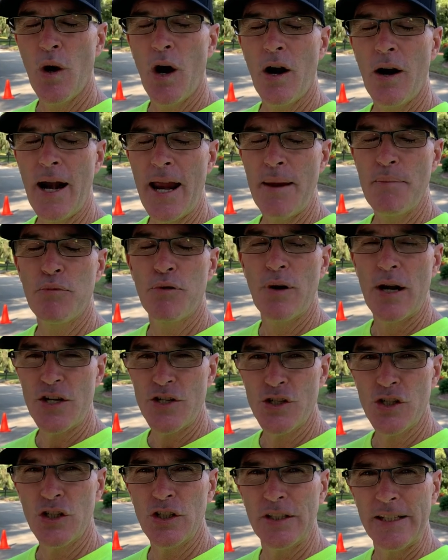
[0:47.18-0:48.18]
a
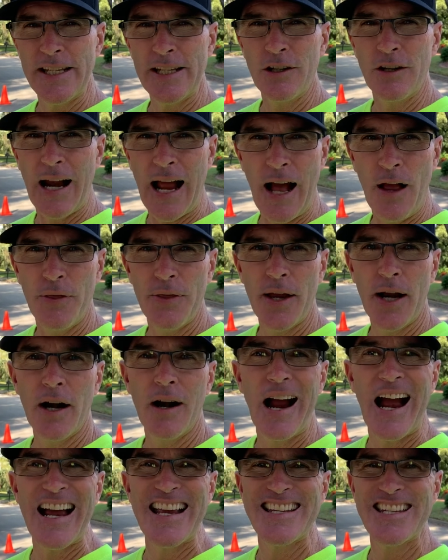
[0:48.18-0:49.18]
pressure cleaner out there,
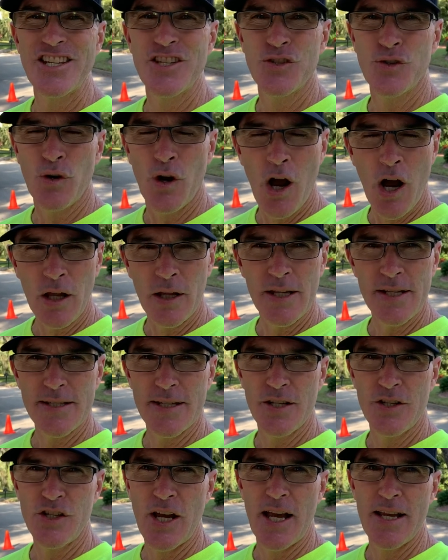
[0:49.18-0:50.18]
I strongly
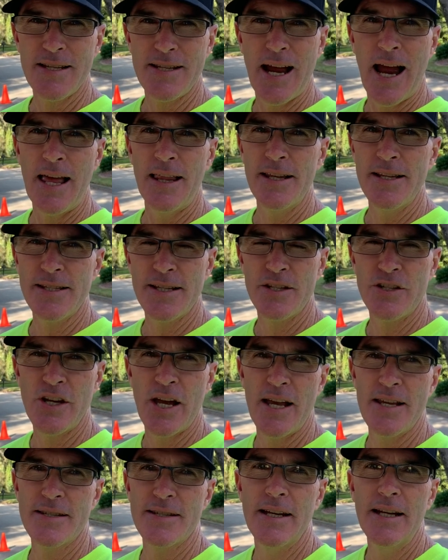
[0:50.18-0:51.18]
suggest, highly
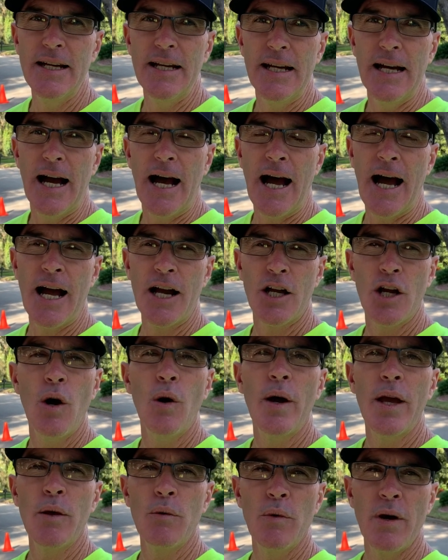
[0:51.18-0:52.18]
suggest,
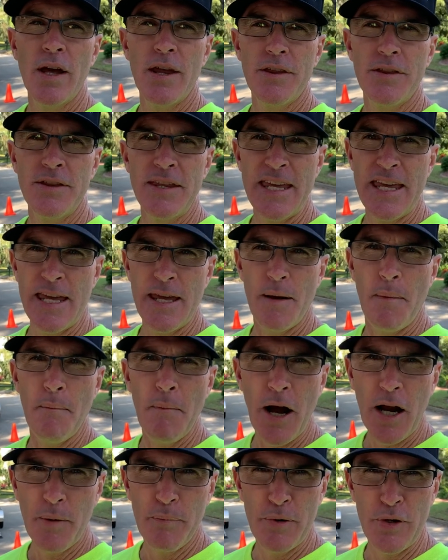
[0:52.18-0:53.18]
going with the
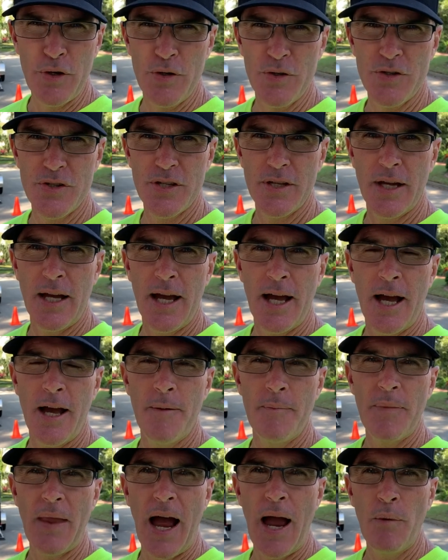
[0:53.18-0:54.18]
muck boots.
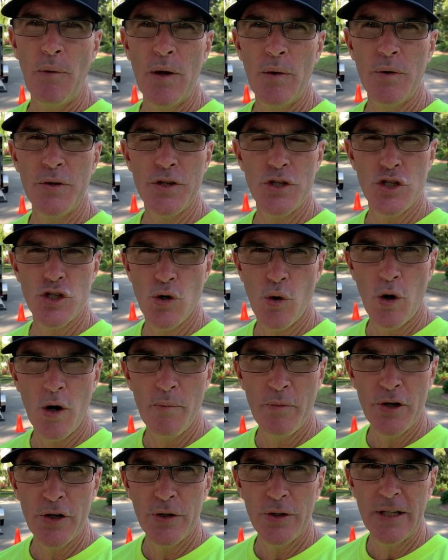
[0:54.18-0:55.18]
I went with the Chore
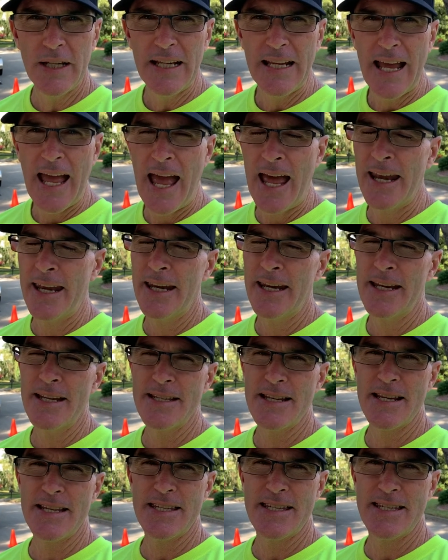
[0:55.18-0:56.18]
boot, and it
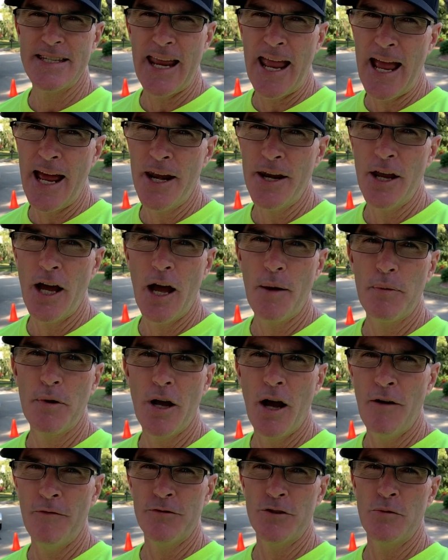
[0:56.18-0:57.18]
is a stand-up,
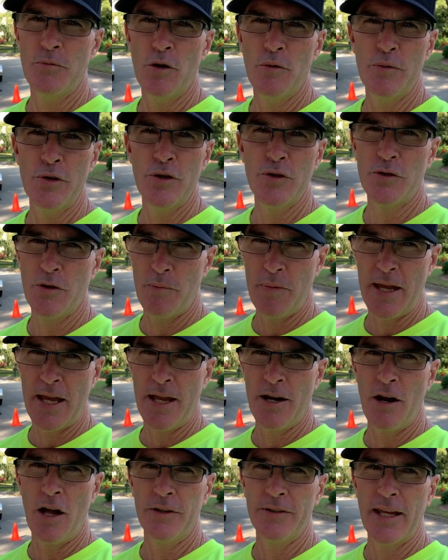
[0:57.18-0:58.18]
comfortable boot to be
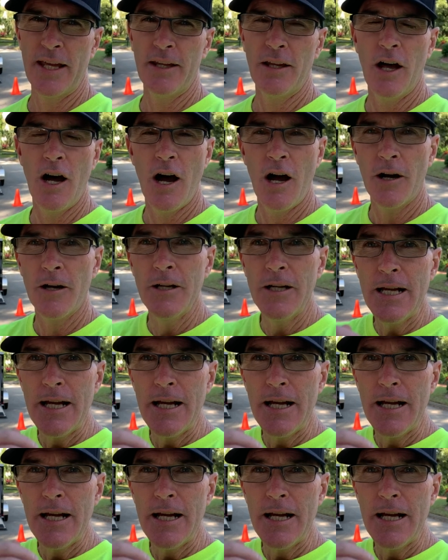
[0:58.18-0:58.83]
in all day long.